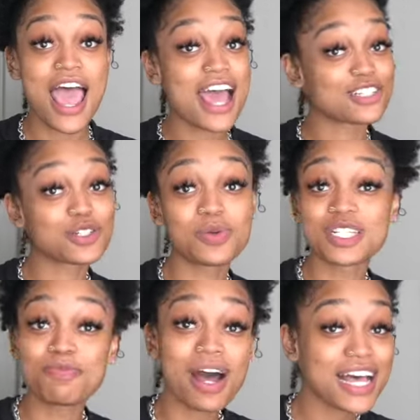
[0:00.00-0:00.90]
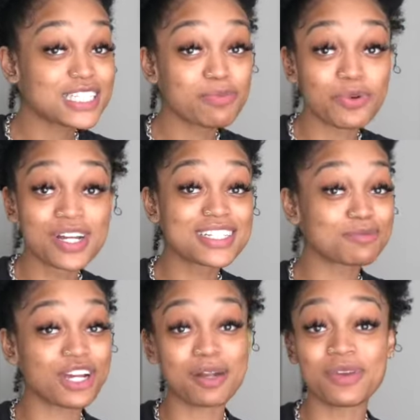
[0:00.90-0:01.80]
as soon as possible because I'm
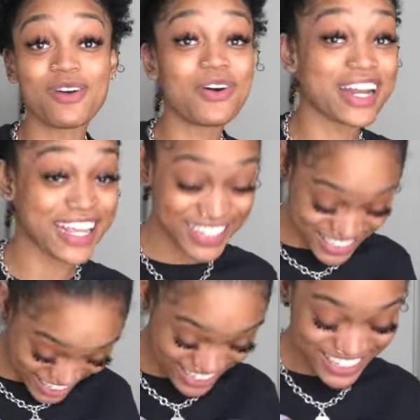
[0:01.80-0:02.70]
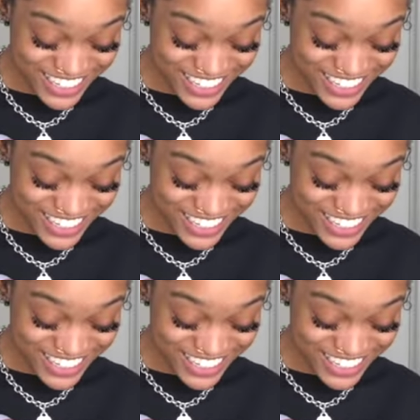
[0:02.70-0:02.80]
trying to be on it.